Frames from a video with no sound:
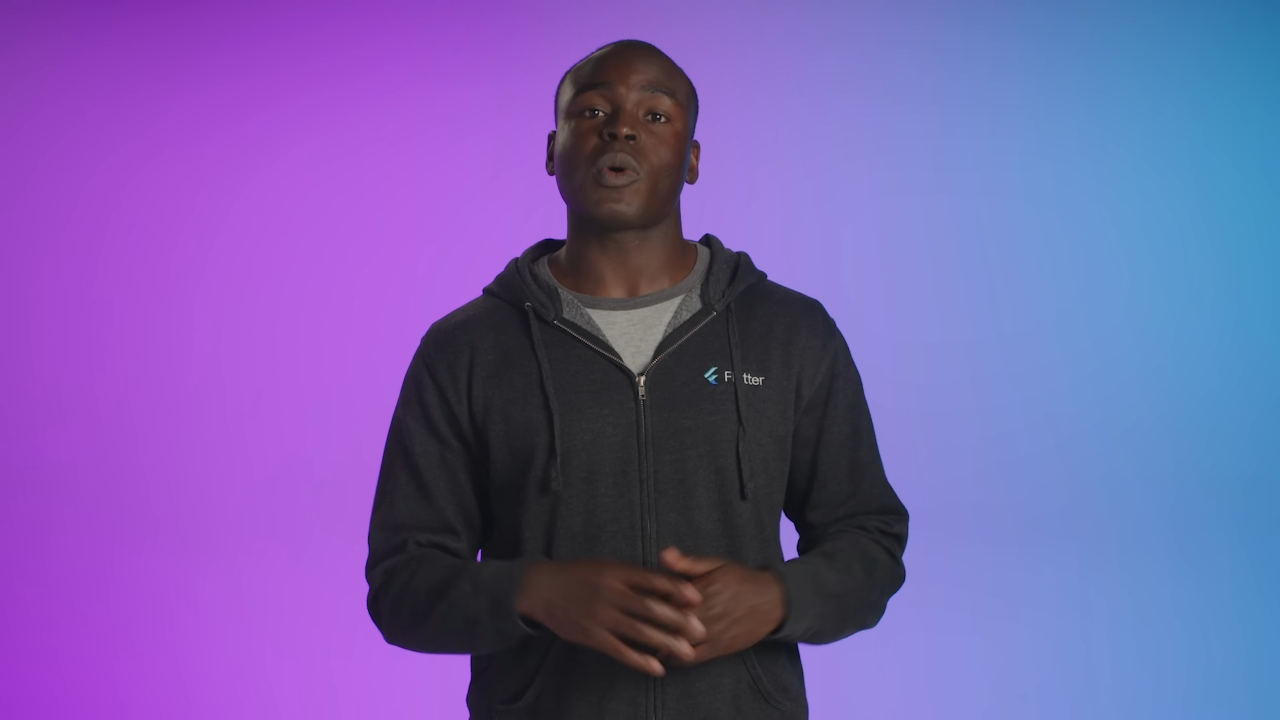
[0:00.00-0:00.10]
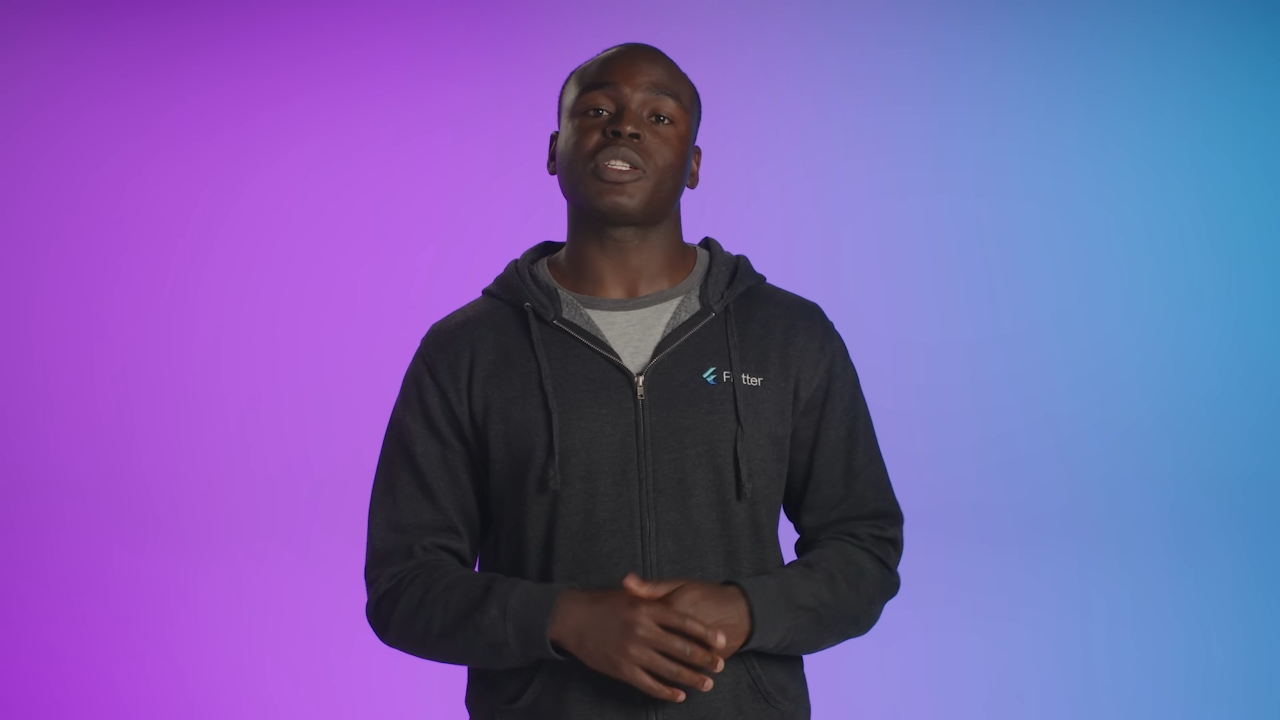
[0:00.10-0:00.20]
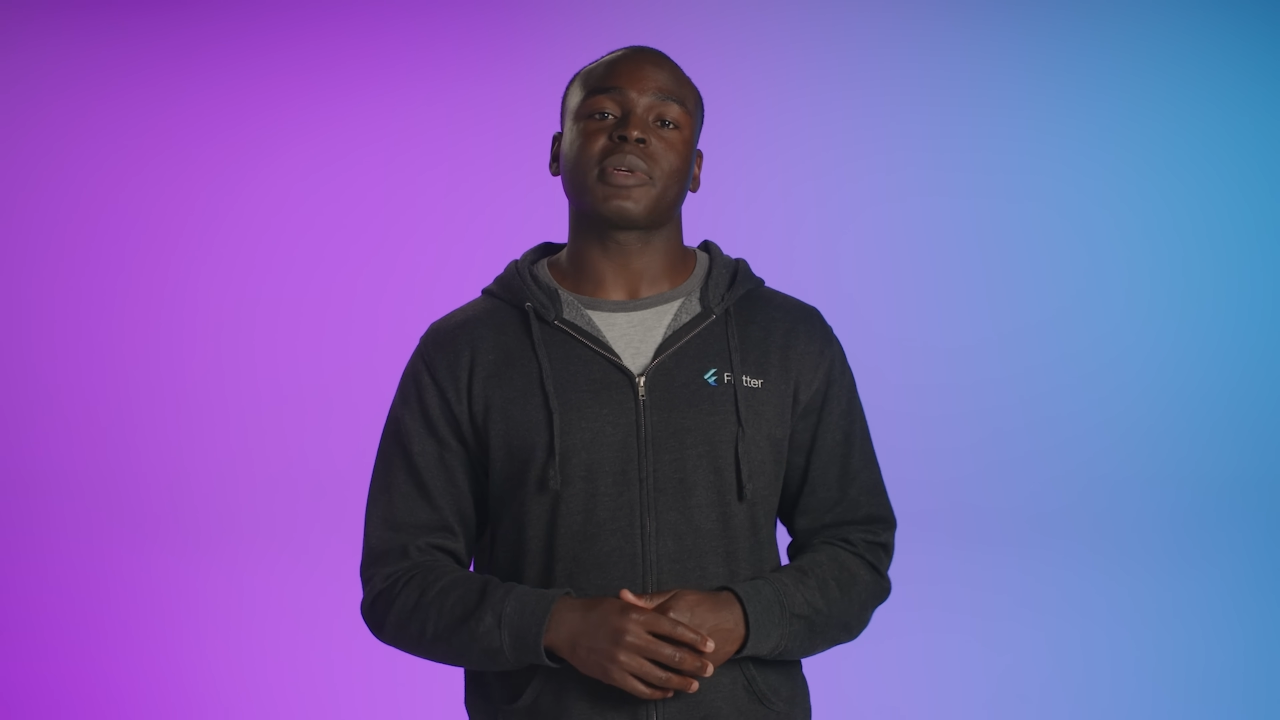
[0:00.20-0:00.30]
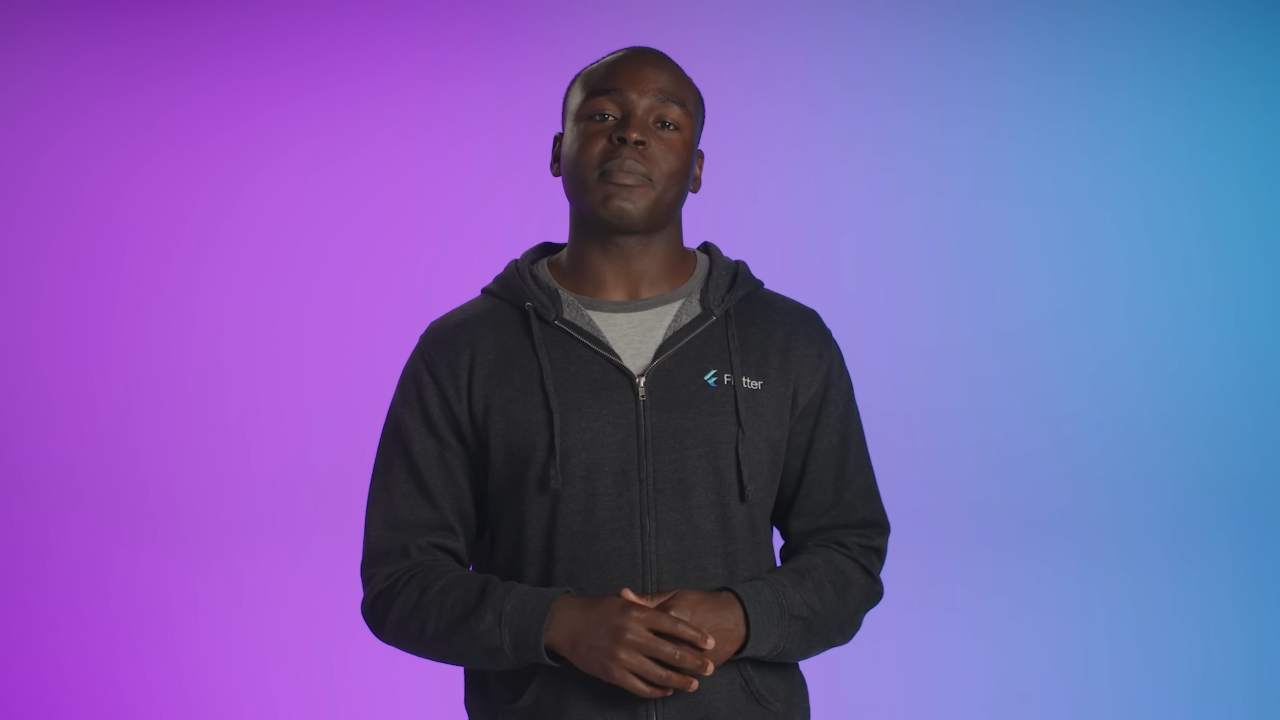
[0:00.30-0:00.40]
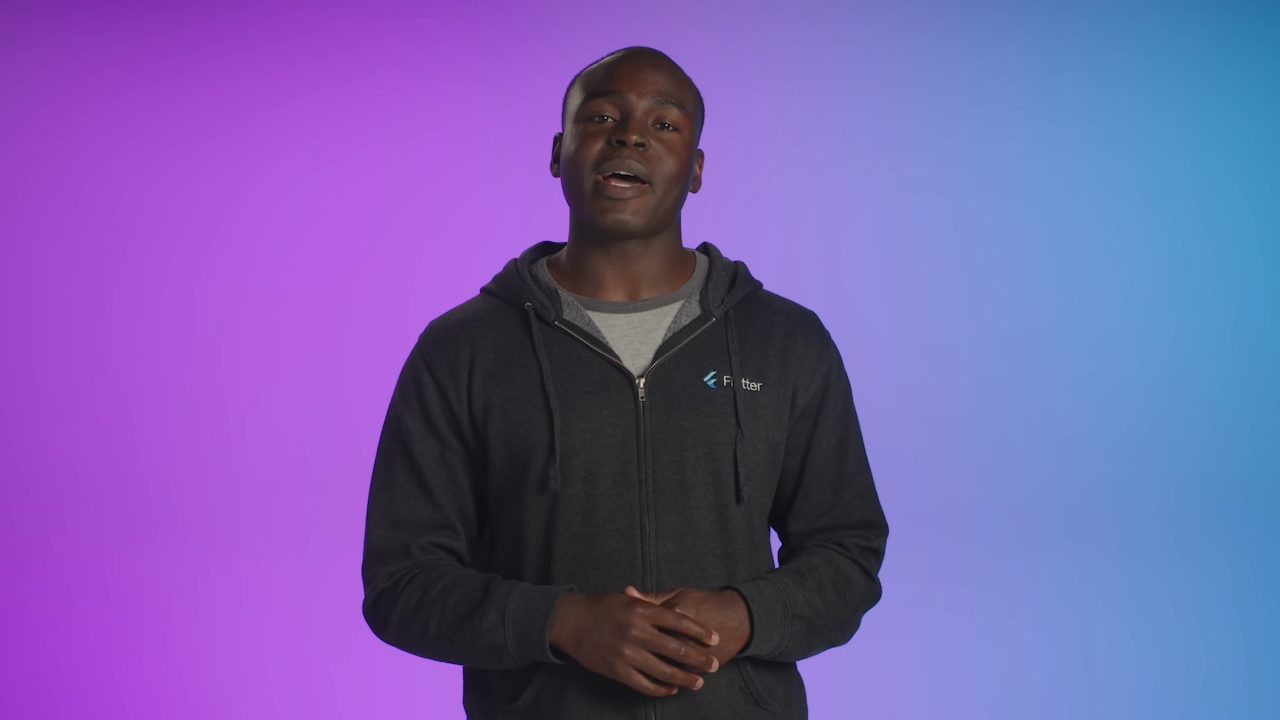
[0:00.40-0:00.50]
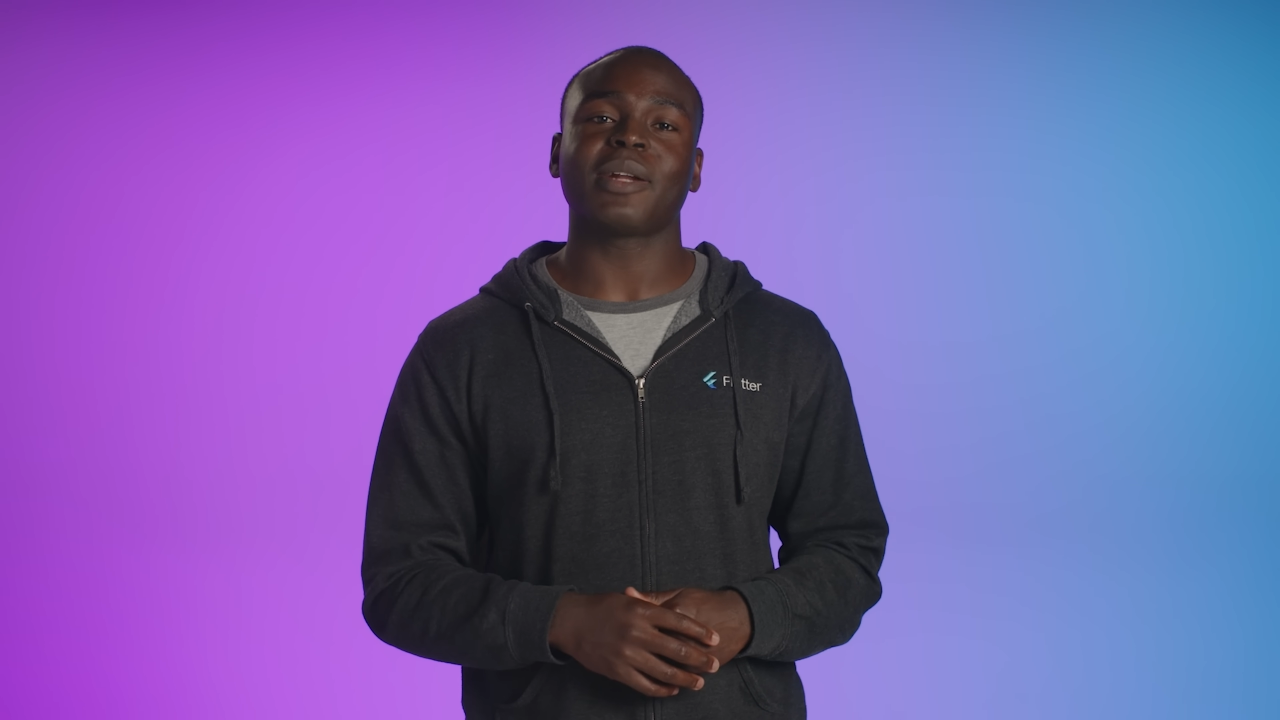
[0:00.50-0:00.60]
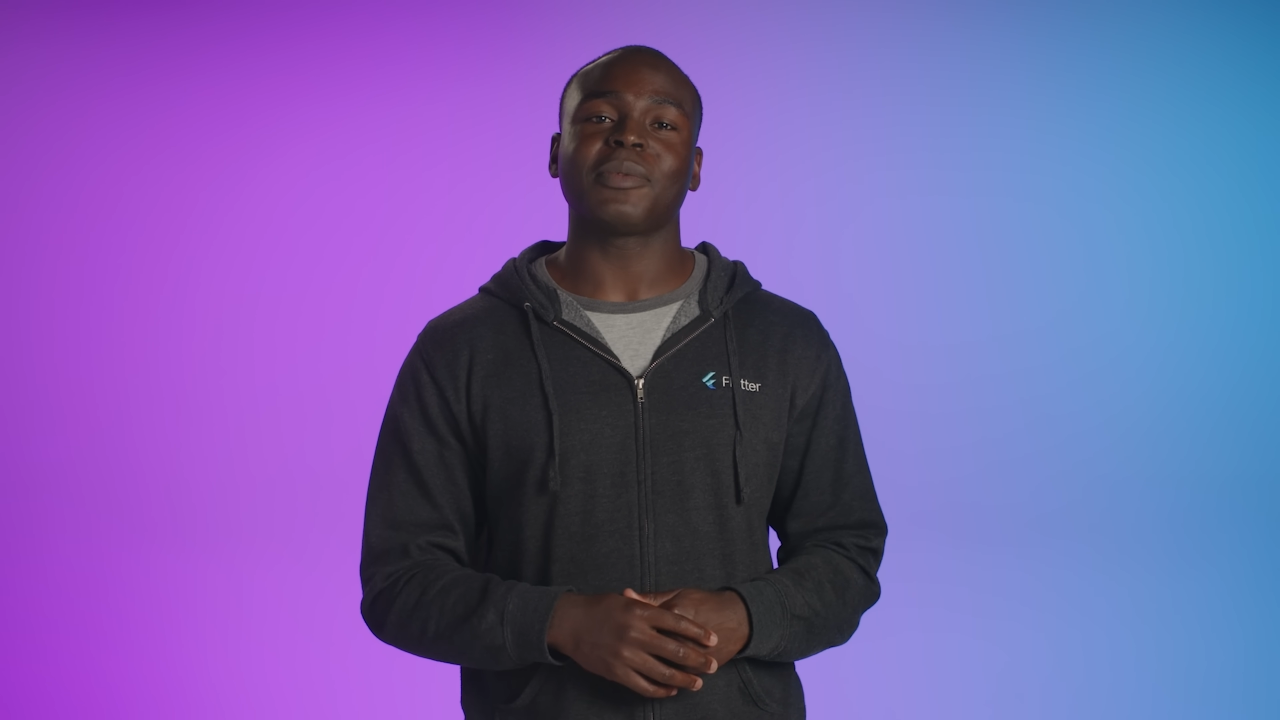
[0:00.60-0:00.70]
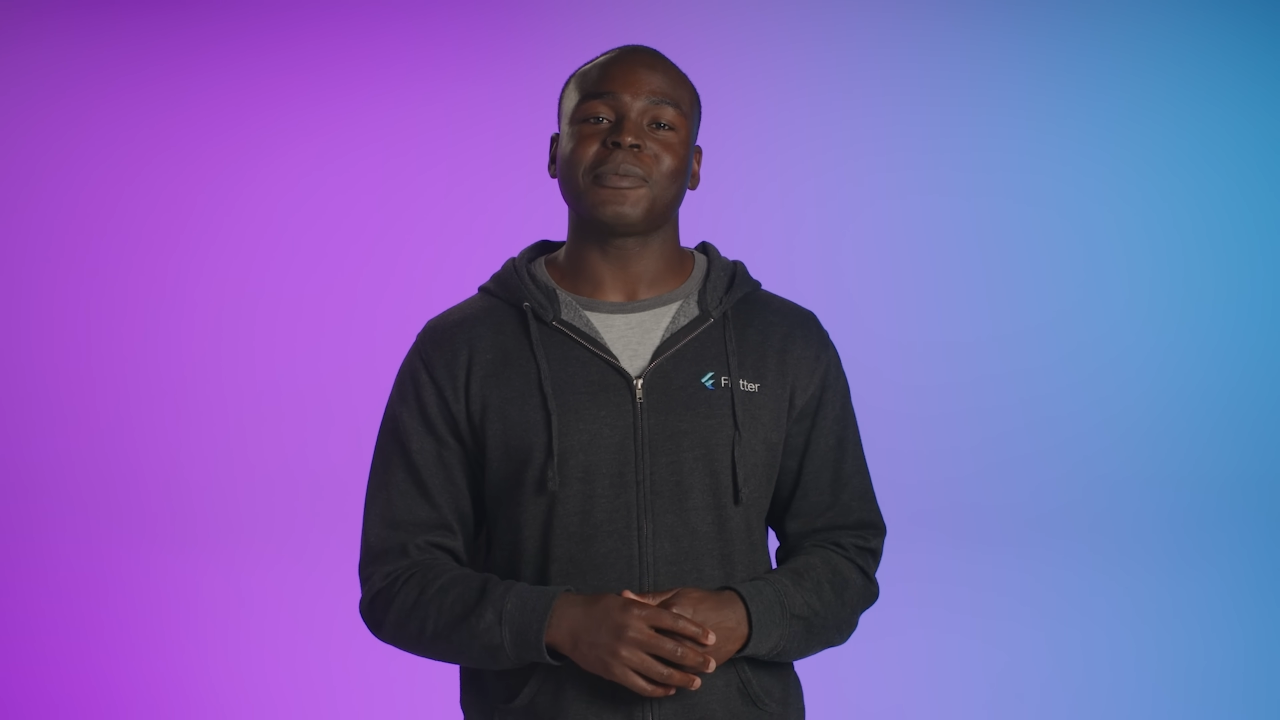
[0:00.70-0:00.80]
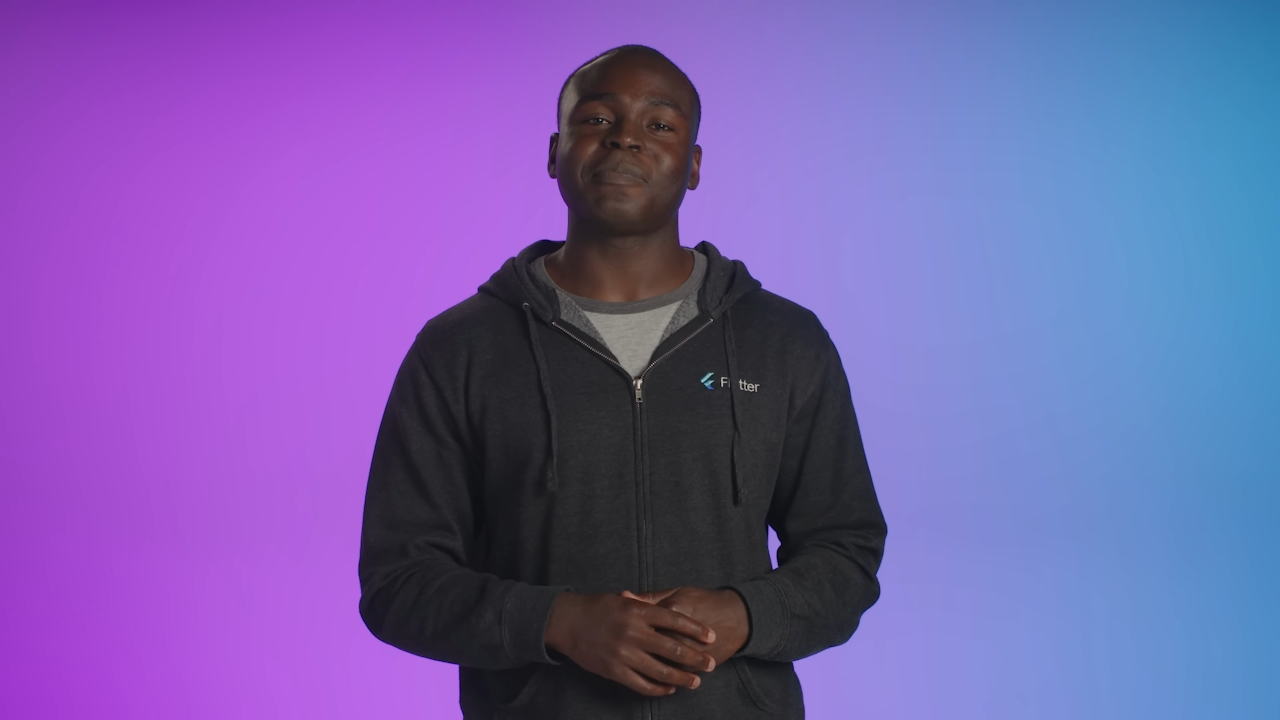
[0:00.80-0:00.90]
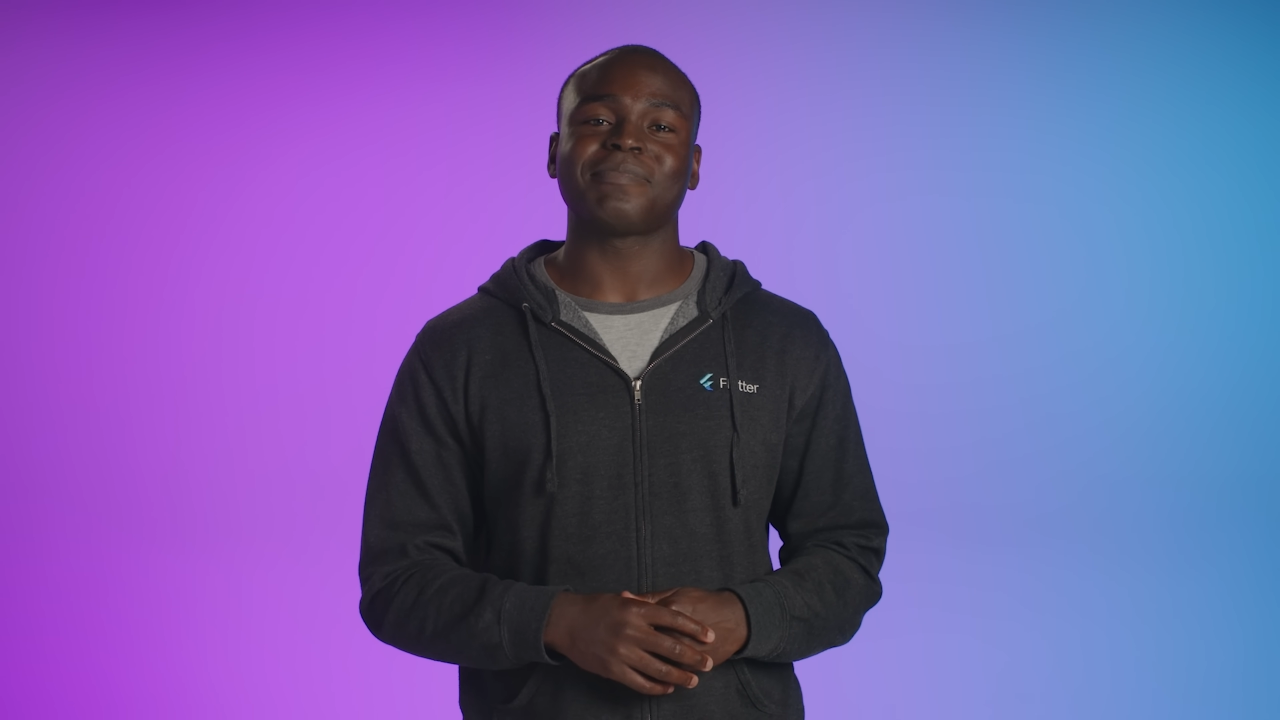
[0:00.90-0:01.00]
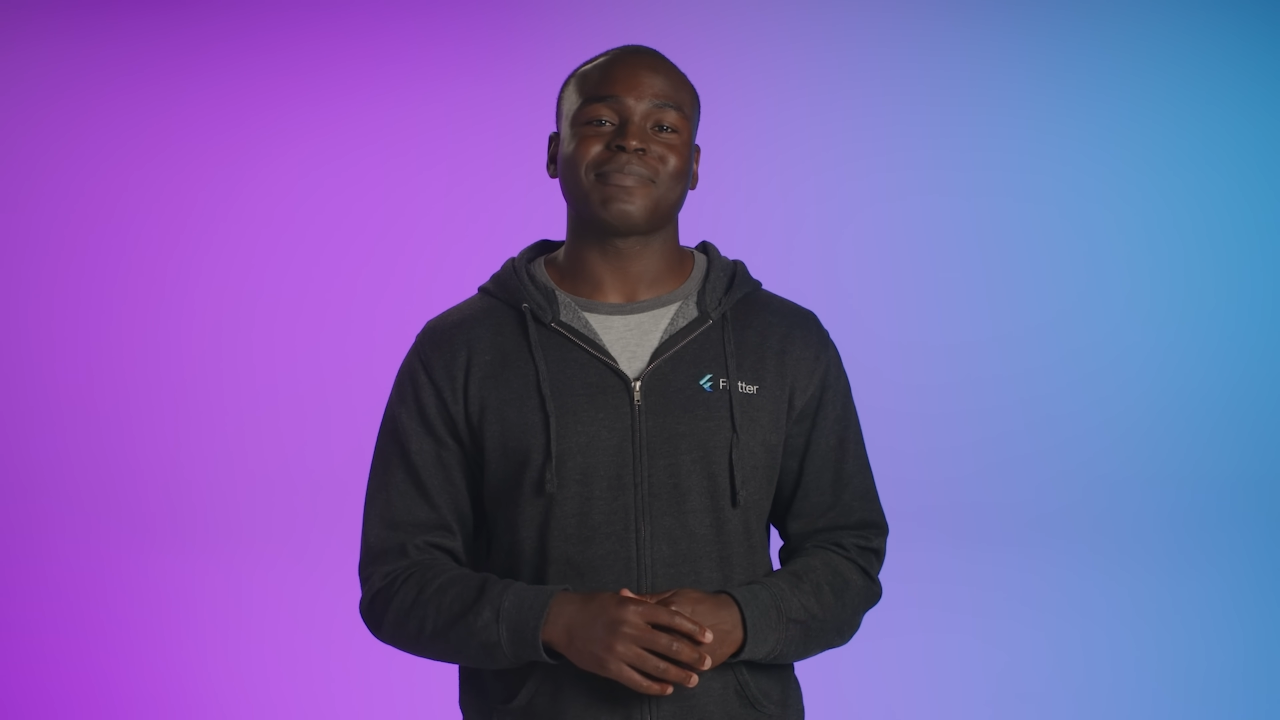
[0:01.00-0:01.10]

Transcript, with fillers: WASM compatible?